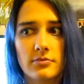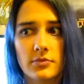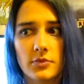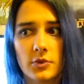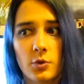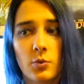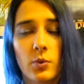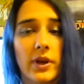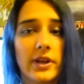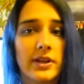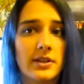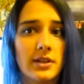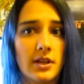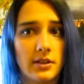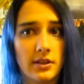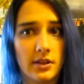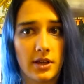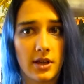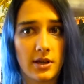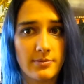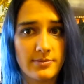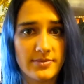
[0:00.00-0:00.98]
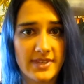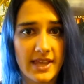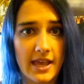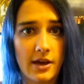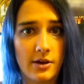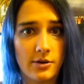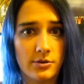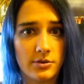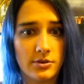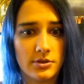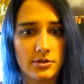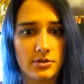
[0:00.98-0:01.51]
wait until it comes
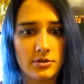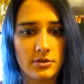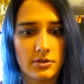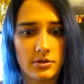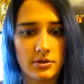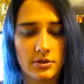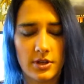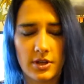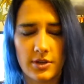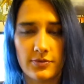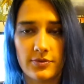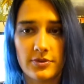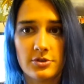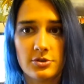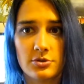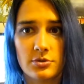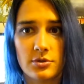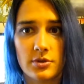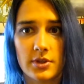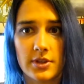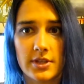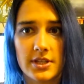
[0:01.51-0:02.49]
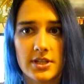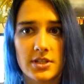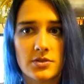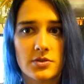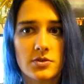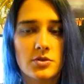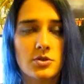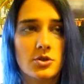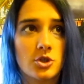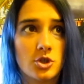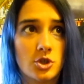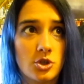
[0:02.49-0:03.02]
out. The official
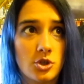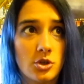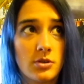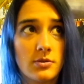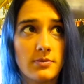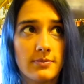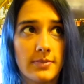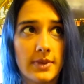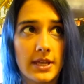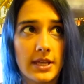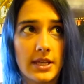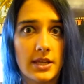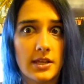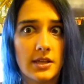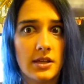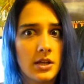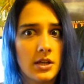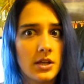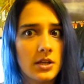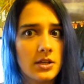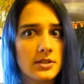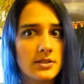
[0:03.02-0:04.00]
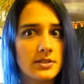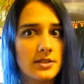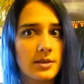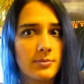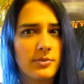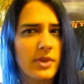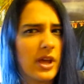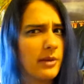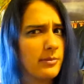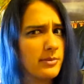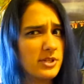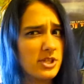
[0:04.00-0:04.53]
release should be
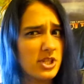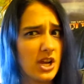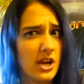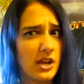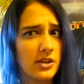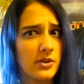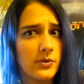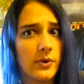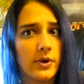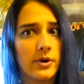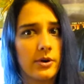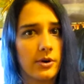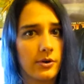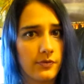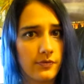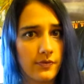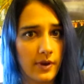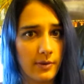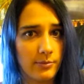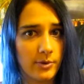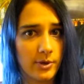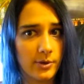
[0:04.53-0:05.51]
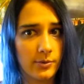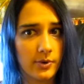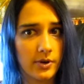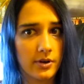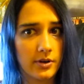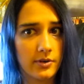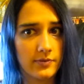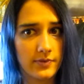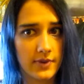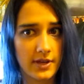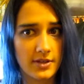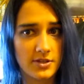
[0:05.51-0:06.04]
sometime in January or February
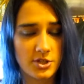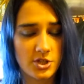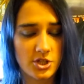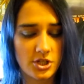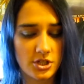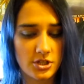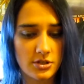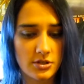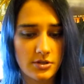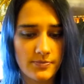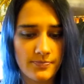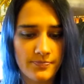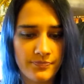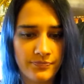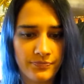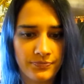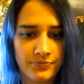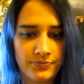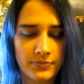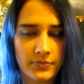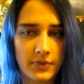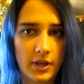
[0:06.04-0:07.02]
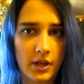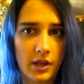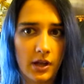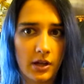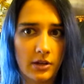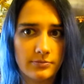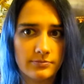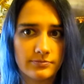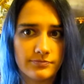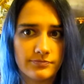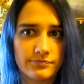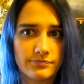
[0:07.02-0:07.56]
of next year.
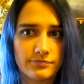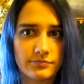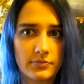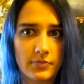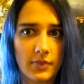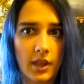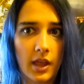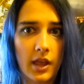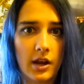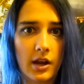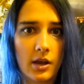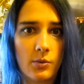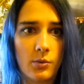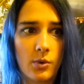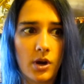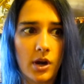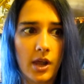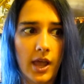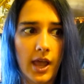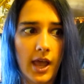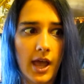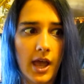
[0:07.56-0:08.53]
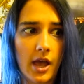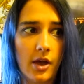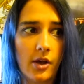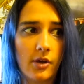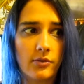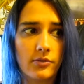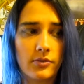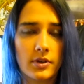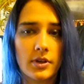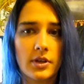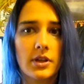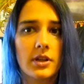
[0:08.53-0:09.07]
And I want to
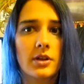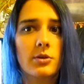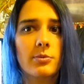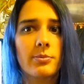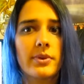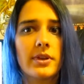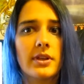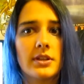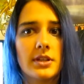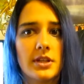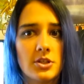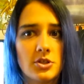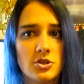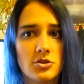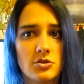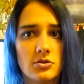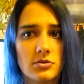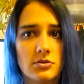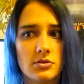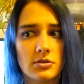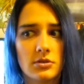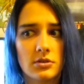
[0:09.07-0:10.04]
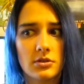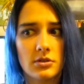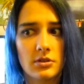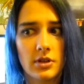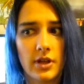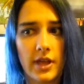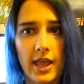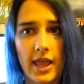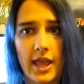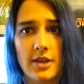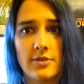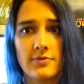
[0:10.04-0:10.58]
have, it'll be digital
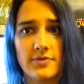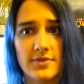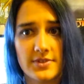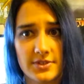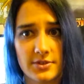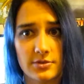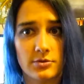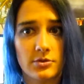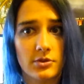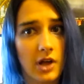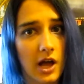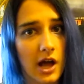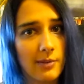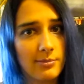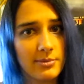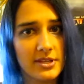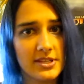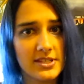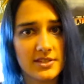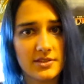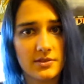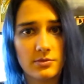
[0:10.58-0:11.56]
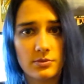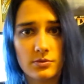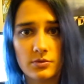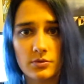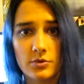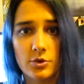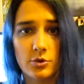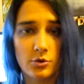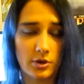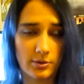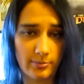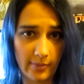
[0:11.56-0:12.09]
and physical copies
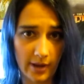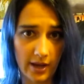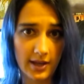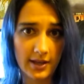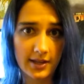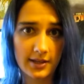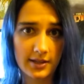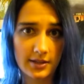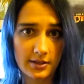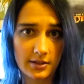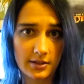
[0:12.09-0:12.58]
you can buy.